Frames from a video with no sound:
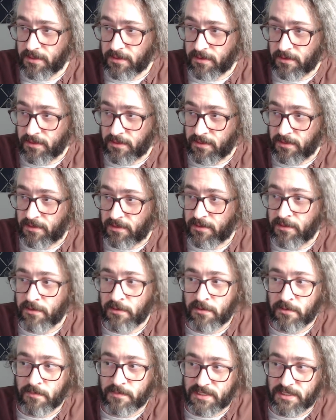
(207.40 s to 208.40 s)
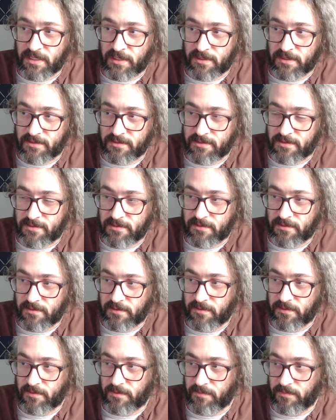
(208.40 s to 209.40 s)
The theorem says
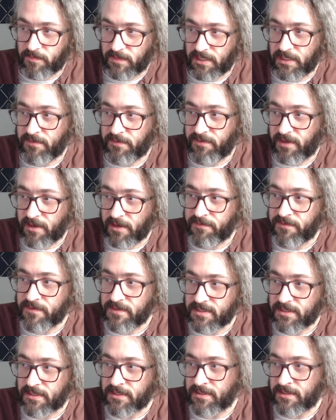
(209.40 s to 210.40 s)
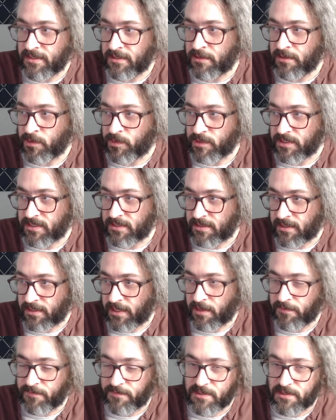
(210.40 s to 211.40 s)
if f is continuous, then
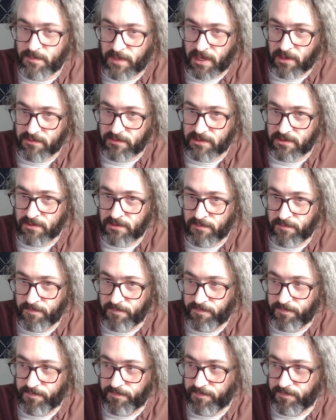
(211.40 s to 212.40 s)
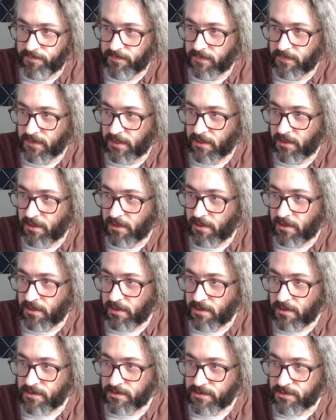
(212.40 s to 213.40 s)
f is bounded.
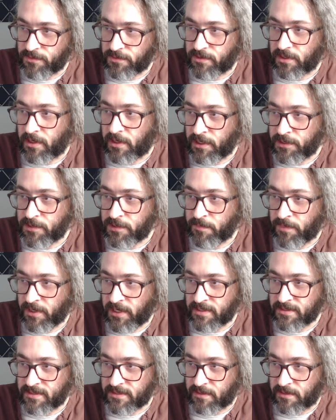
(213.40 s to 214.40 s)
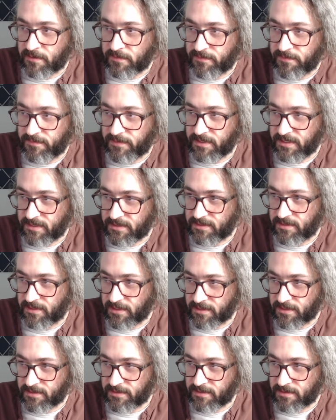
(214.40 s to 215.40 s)
So the contrapositive is
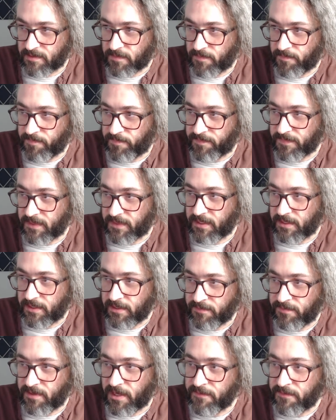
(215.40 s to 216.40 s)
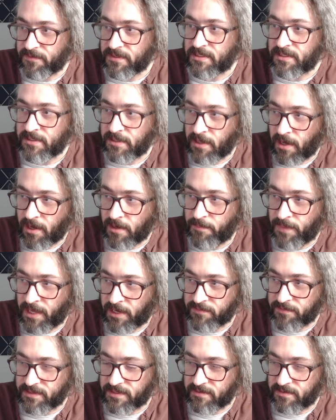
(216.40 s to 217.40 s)
this. If f is not
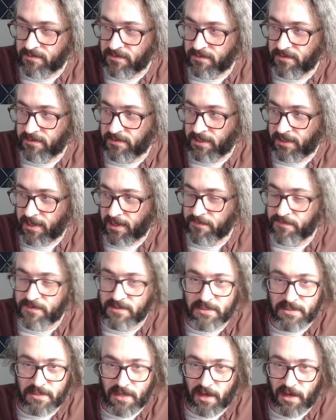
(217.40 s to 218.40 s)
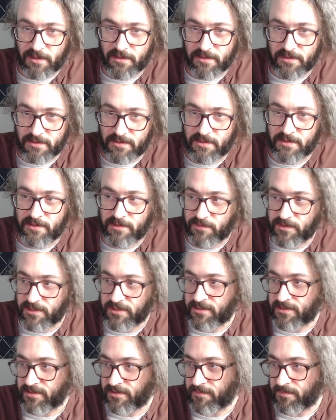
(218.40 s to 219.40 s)
bounded, then f is not
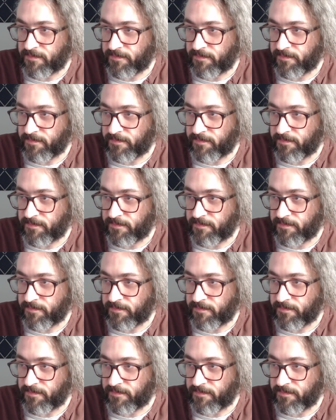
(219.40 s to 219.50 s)
continuous.